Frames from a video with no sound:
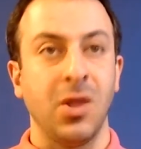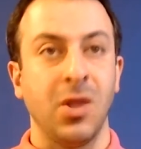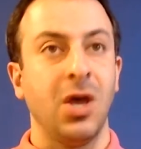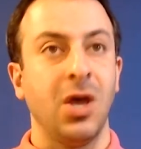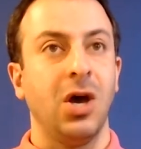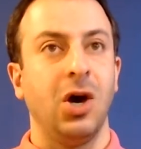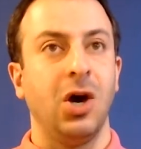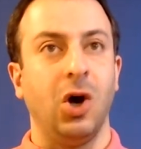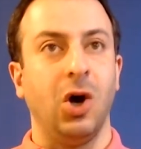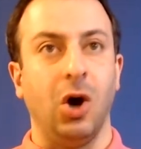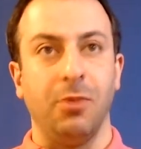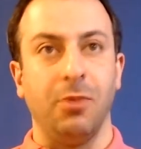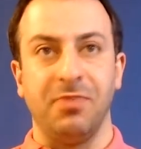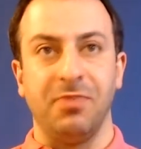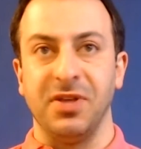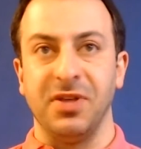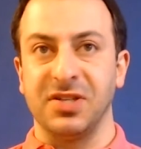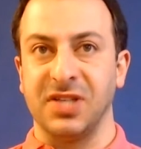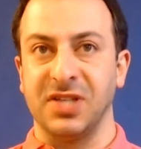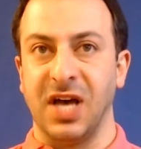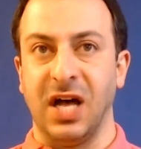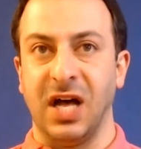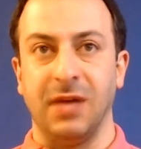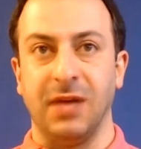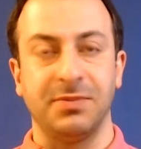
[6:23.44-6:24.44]
Hope this
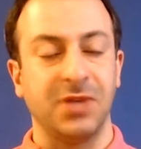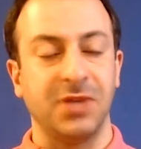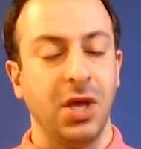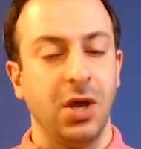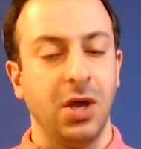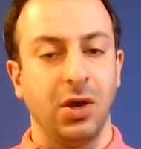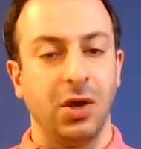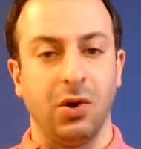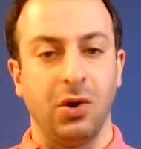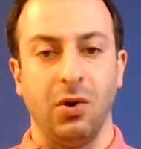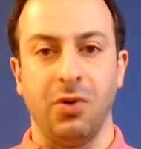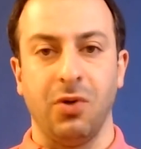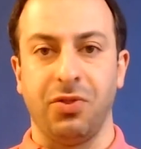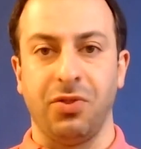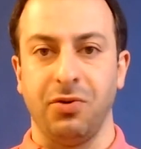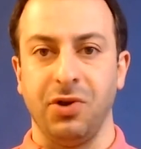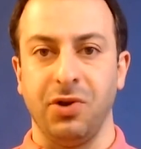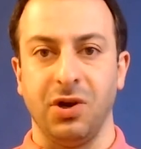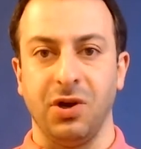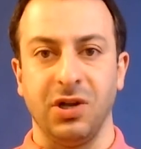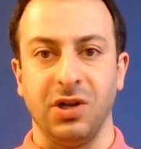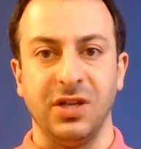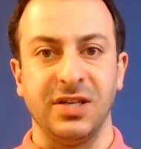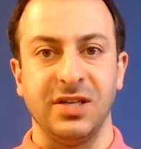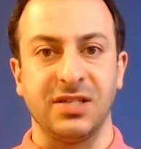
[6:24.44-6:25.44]
helps. Go through your
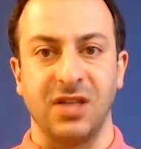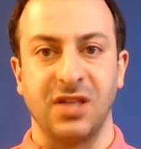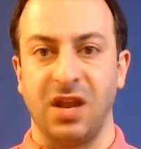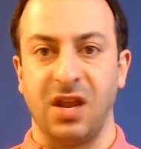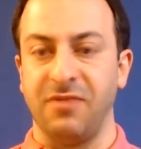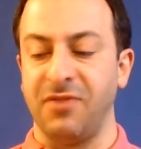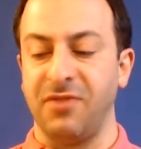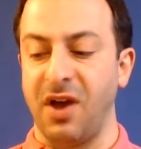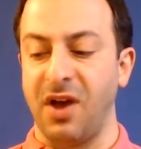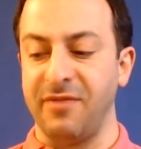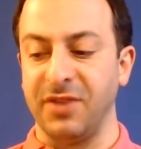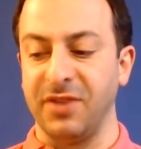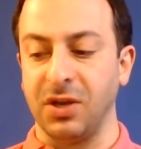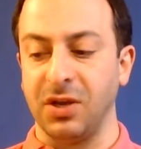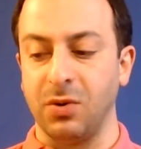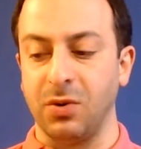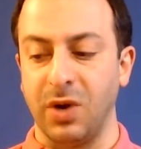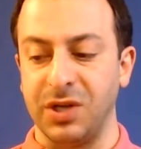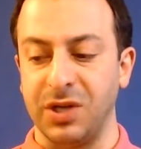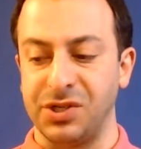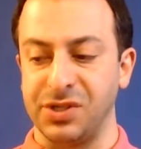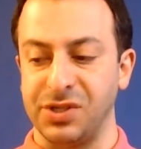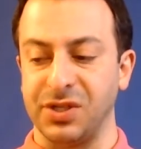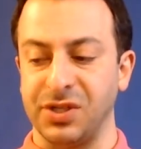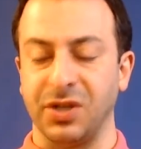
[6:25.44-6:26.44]
list, and if you have any
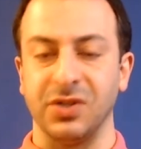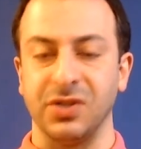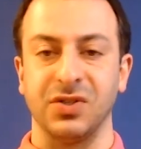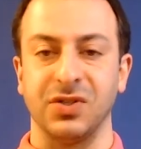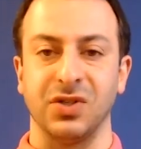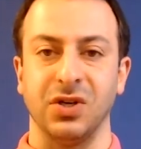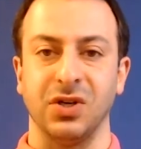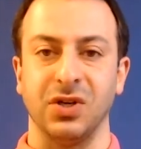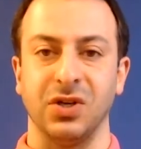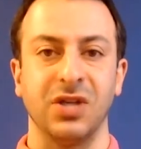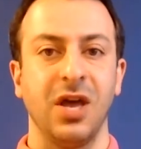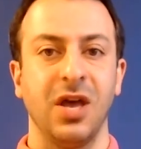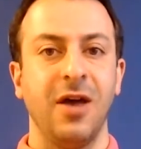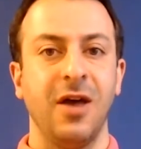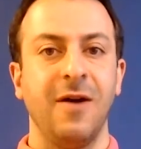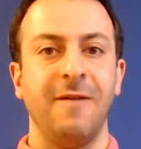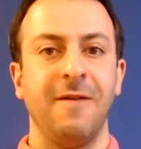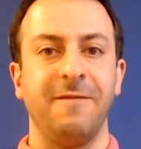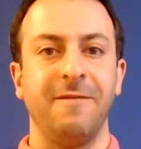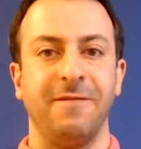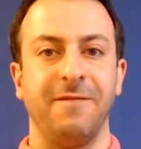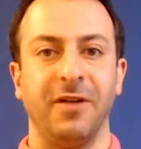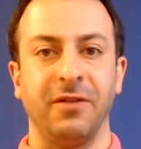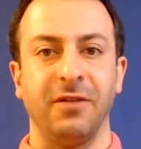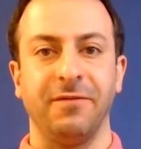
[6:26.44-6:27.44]
questions or concerns,
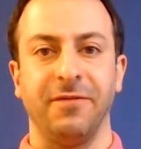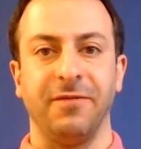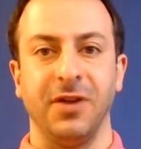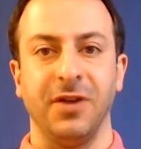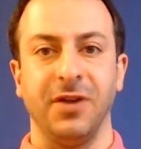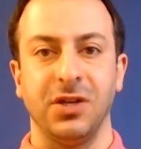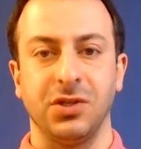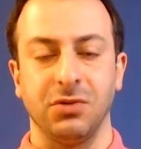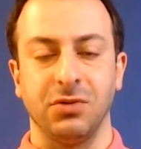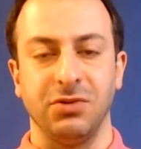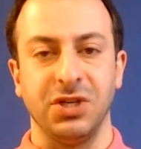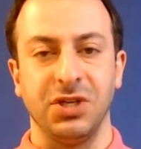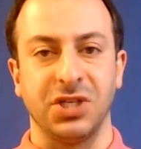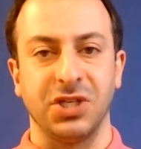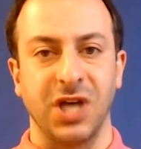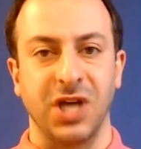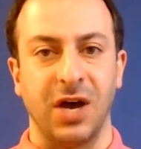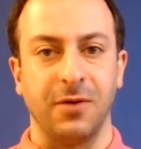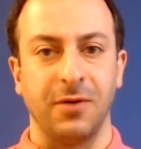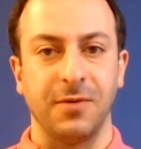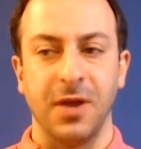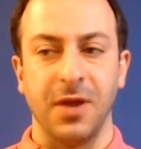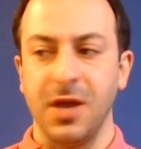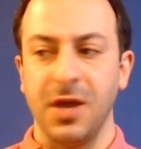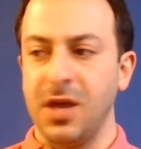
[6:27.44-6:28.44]
feel free to reach out.